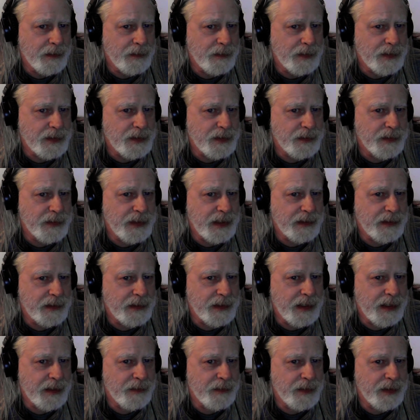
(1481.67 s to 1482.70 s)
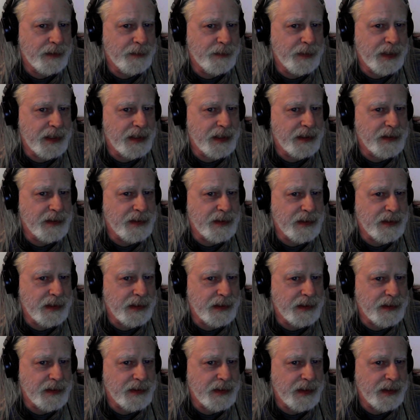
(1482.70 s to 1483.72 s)
Let's go down to that one. Does it
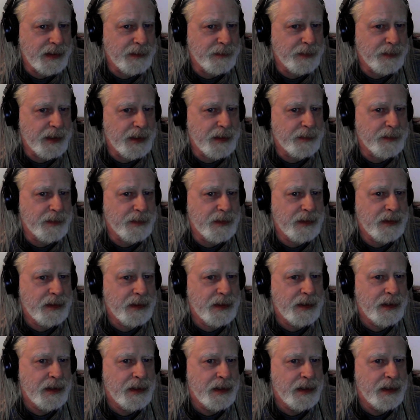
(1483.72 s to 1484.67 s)
sound the same paper?